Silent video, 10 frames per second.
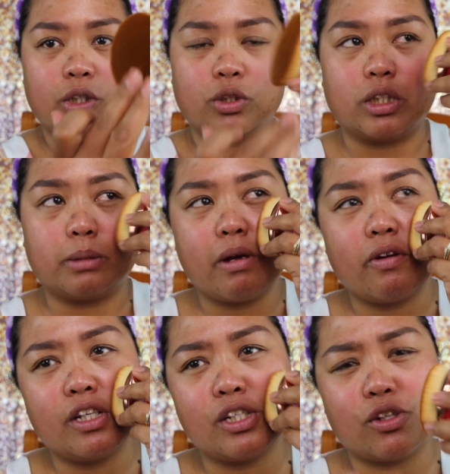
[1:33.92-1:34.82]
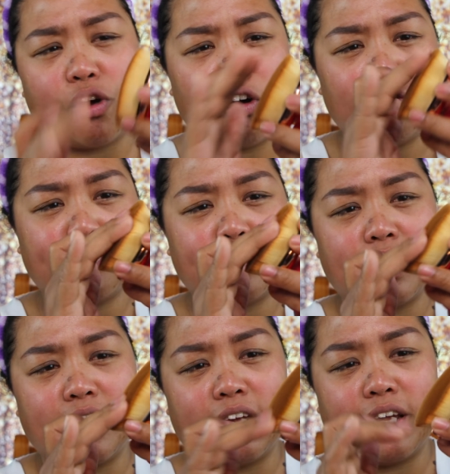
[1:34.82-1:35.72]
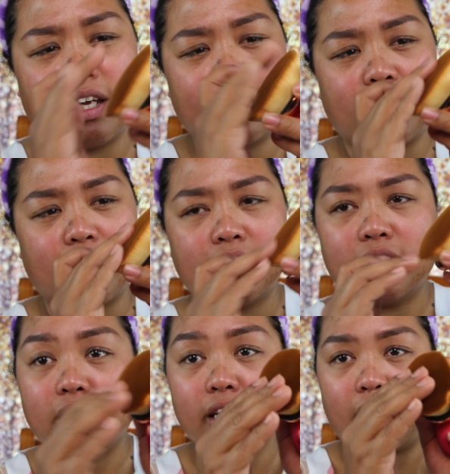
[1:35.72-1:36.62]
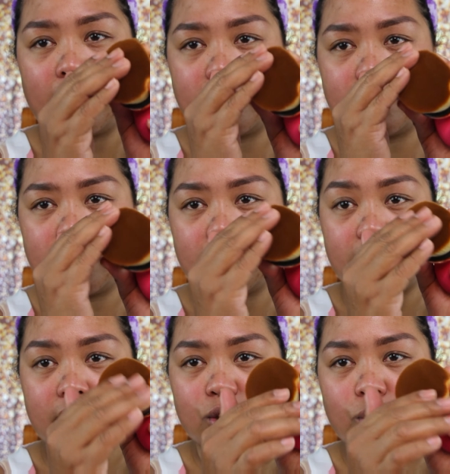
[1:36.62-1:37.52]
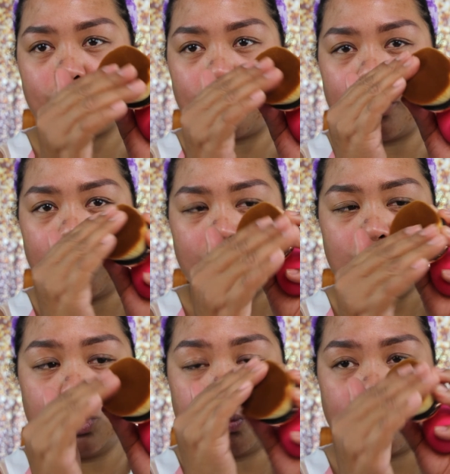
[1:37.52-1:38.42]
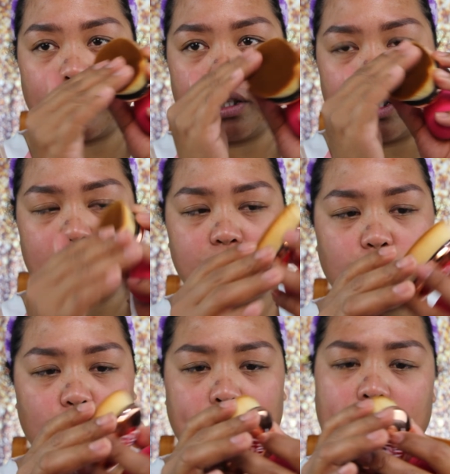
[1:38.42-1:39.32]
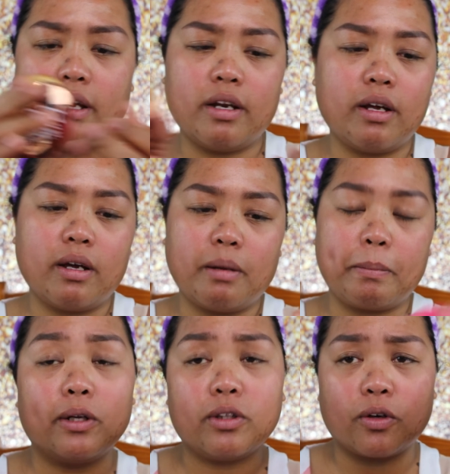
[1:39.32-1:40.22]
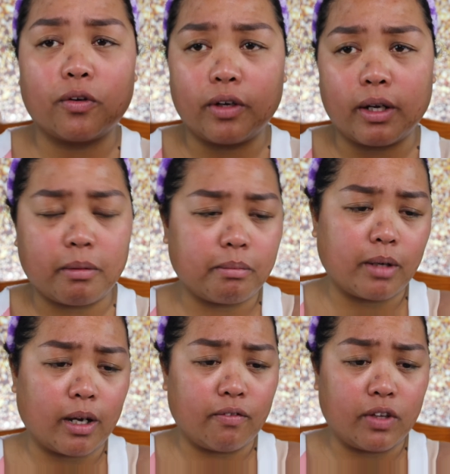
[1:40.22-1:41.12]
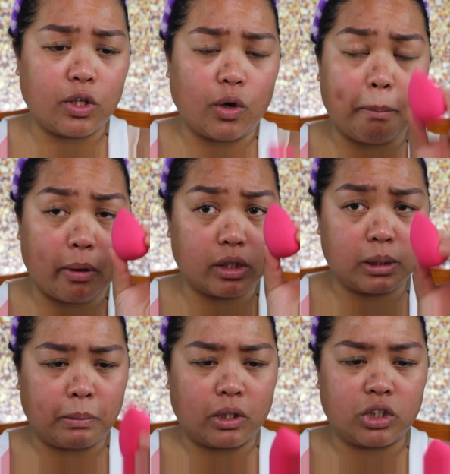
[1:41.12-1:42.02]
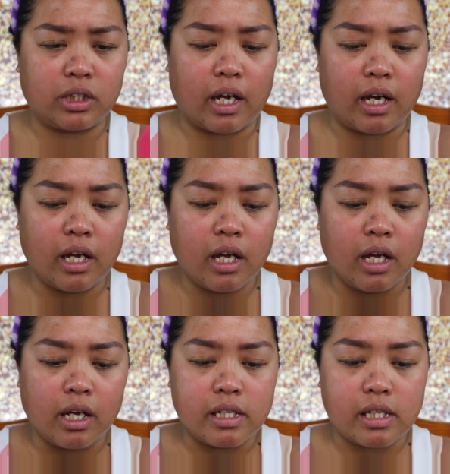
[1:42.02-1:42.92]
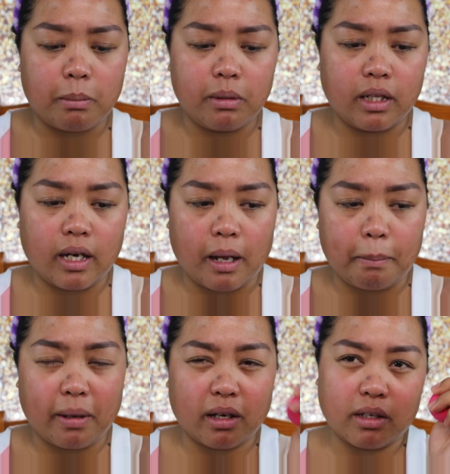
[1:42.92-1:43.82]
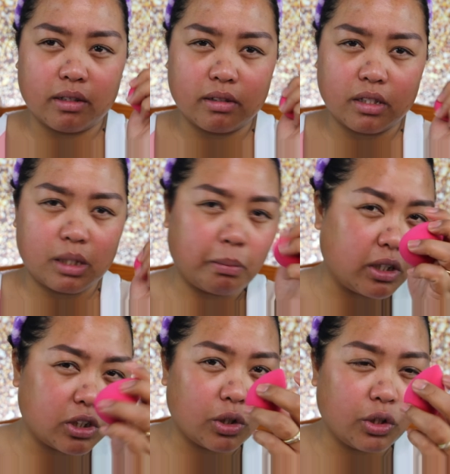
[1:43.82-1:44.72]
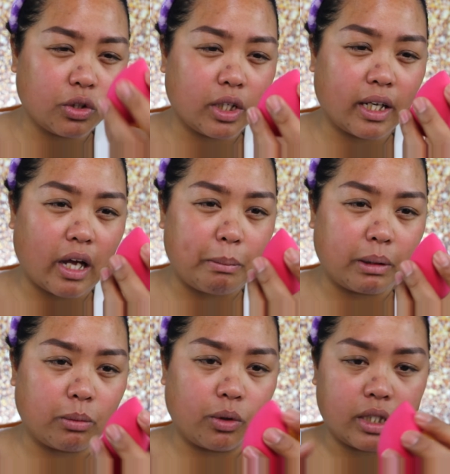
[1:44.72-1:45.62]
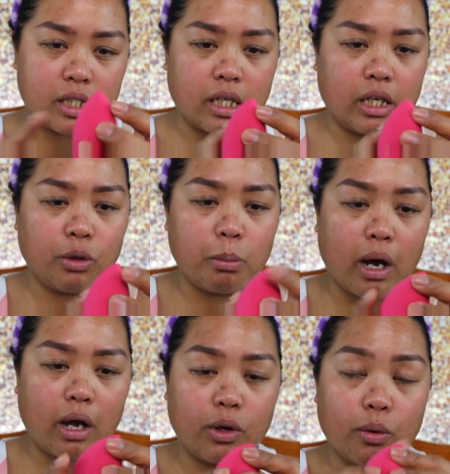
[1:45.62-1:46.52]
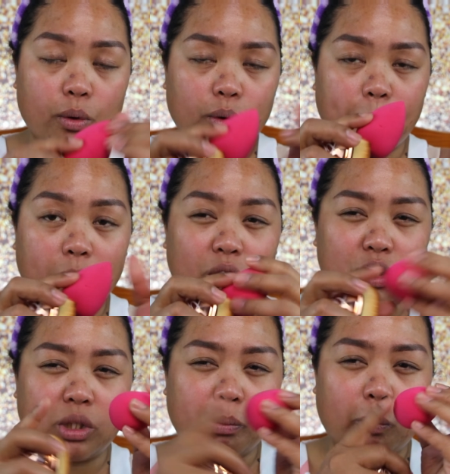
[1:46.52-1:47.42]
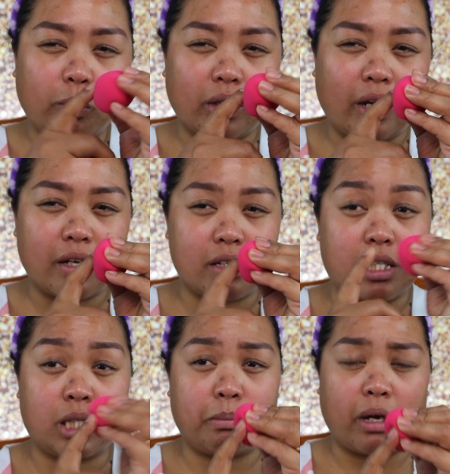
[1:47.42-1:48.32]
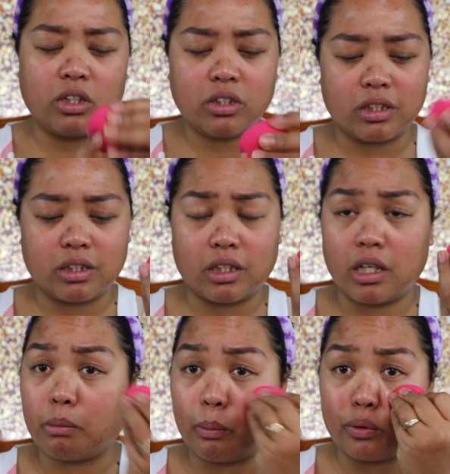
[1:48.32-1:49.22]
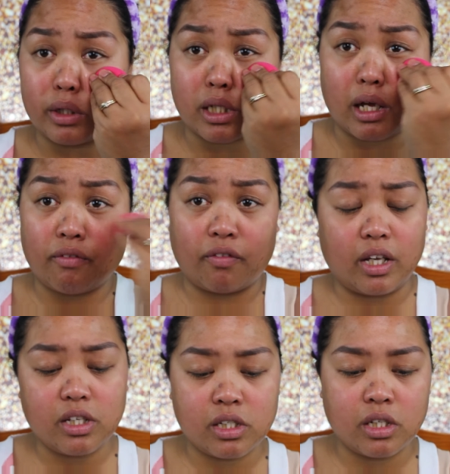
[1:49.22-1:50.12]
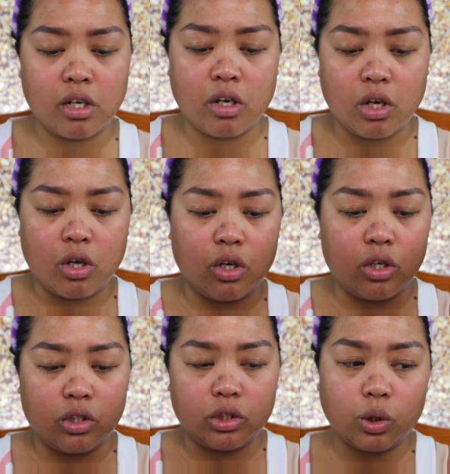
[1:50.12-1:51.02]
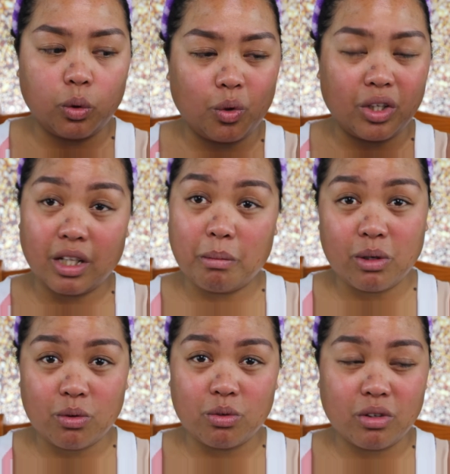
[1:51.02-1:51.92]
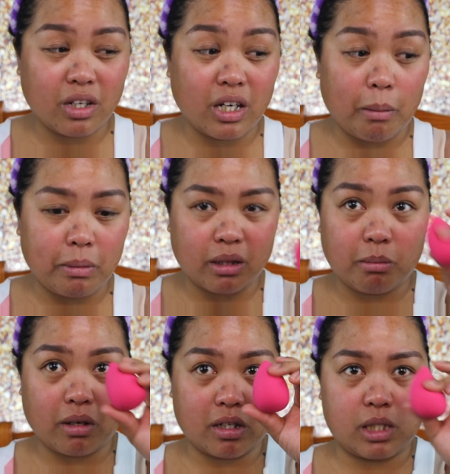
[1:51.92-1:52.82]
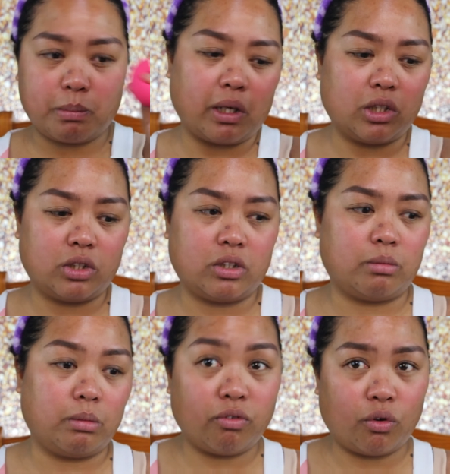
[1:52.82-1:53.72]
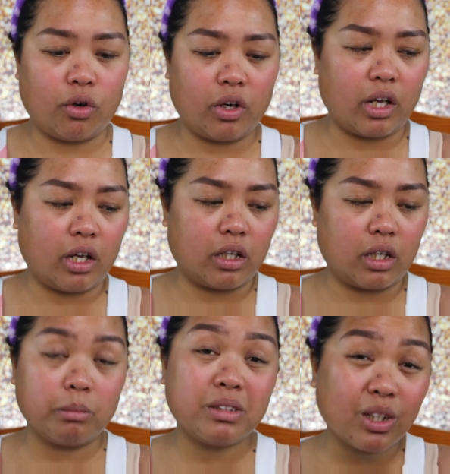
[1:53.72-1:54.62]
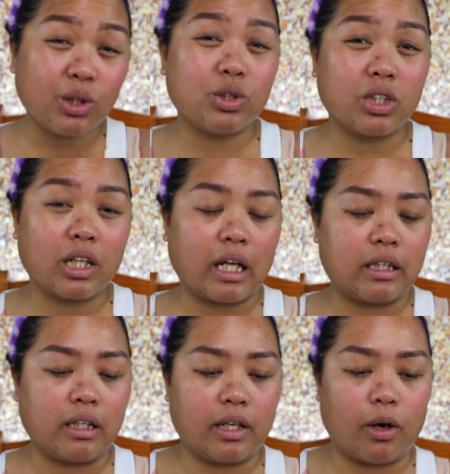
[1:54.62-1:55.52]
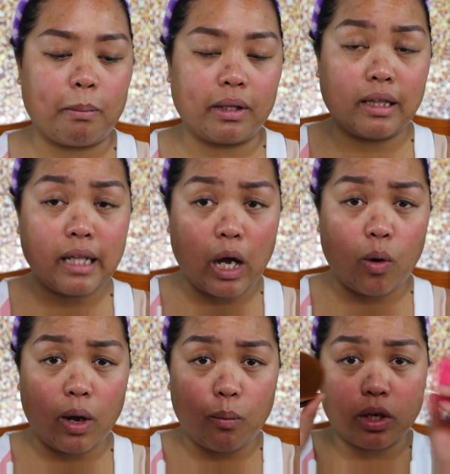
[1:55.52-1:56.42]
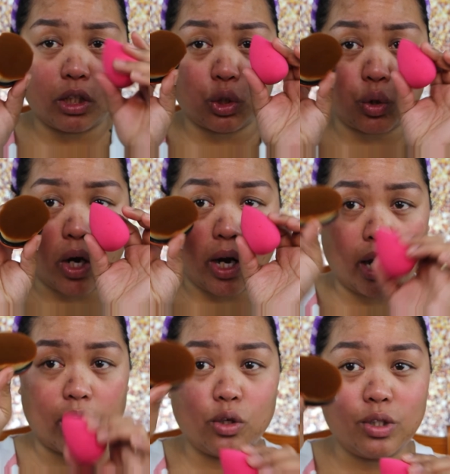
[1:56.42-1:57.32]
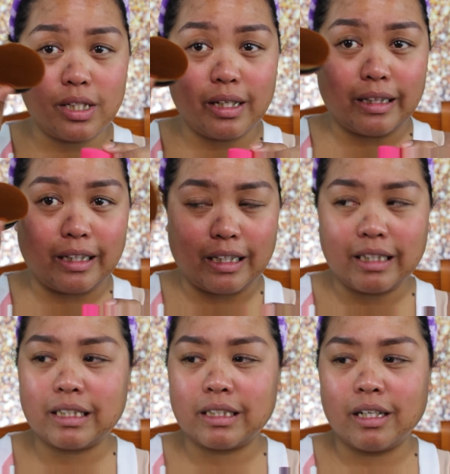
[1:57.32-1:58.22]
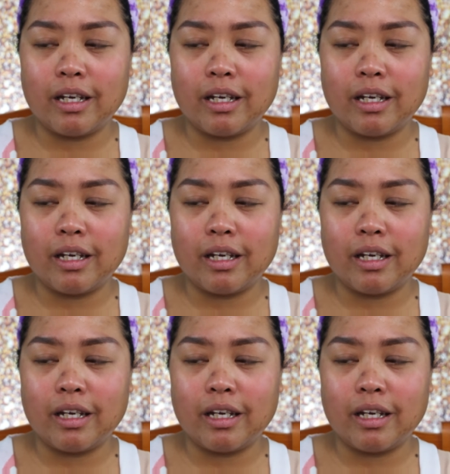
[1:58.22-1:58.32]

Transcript: So it's very soft and ang ganda niya. As in, super, super ganda niya. So, may napanood ako ng mga video about sponge na sabi nila, pag sponge daw yung ginagamit mo is yung mga, yung foundation na pupunta lang sa sponge instead na pupunta sa face. So, ang dami kong ginamit ng mga sponge before and I'm still using it until now. But now, I wanna try using this